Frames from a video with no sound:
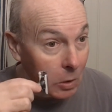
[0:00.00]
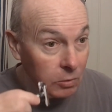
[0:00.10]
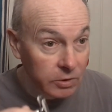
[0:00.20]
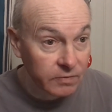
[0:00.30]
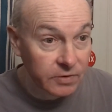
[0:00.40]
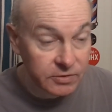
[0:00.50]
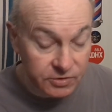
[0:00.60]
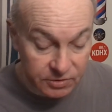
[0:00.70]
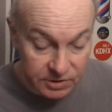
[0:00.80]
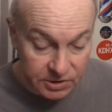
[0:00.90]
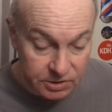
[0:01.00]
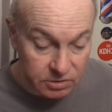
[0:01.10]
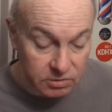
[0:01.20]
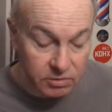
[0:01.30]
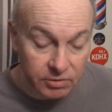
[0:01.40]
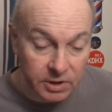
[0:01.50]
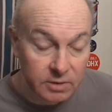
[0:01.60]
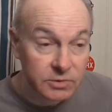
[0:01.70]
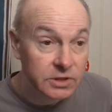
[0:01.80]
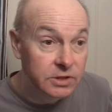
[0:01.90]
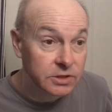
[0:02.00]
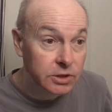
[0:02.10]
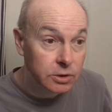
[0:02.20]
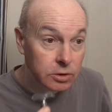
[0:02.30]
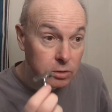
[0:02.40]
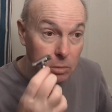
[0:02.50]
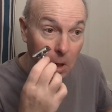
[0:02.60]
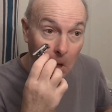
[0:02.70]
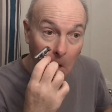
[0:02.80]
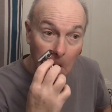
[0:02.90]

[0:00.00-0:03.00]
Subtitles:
Or one of those traditional creams in a tube.